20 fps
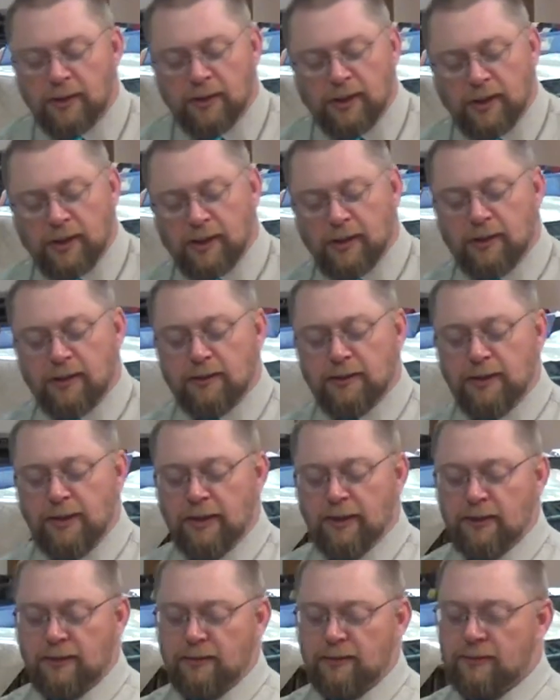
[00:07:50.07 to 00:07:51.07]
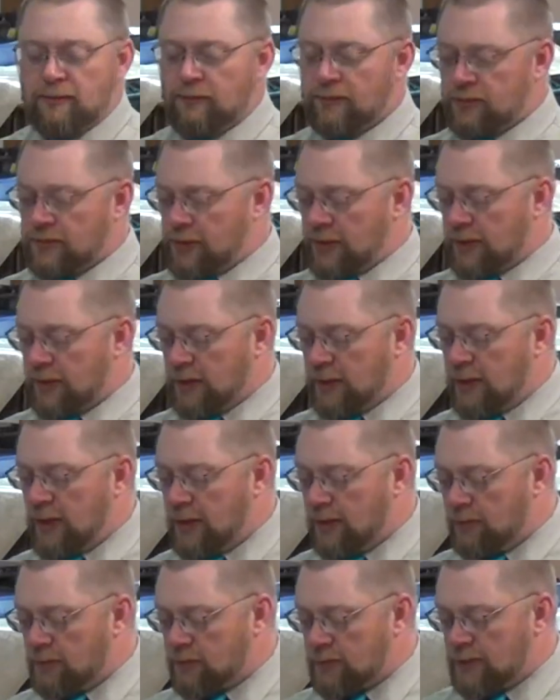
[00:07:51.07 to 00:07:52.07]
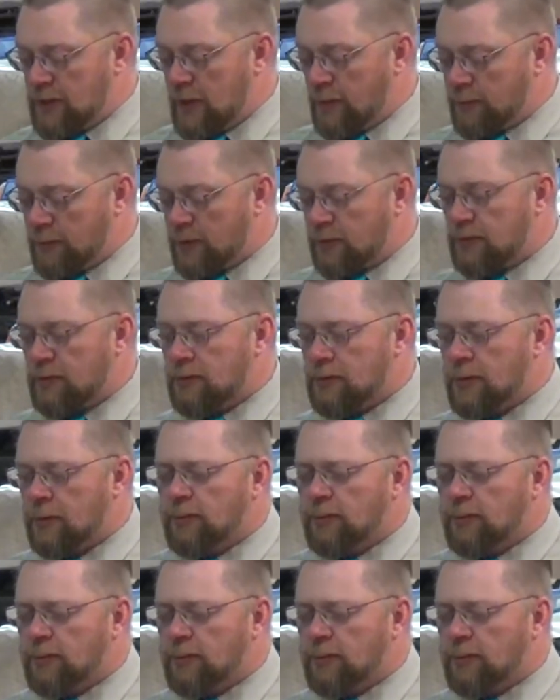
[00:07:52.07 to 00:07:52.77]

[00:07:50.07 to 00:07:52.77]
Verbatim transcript: uh, in 2 Kings chapter,